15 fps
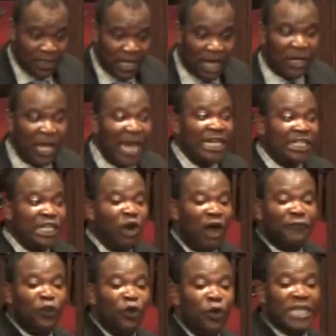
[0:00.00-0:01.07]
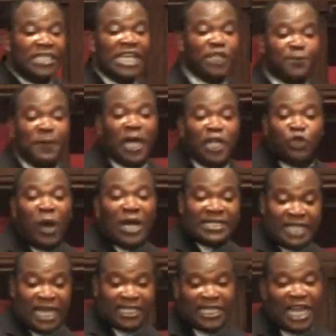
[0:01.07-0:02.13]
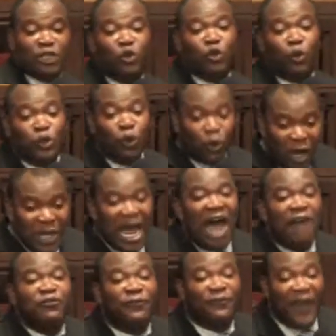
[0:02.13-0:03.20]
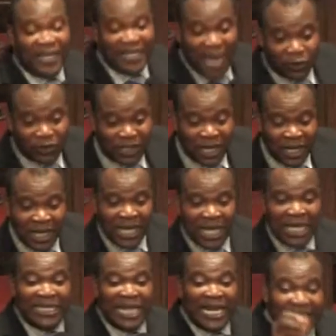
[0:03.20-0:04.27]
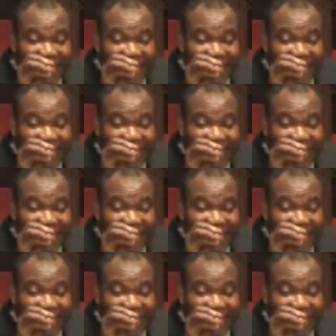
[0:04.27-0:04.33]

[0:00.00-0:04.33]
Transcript: The reality of you is a spiritual state that you're going to have to find out. The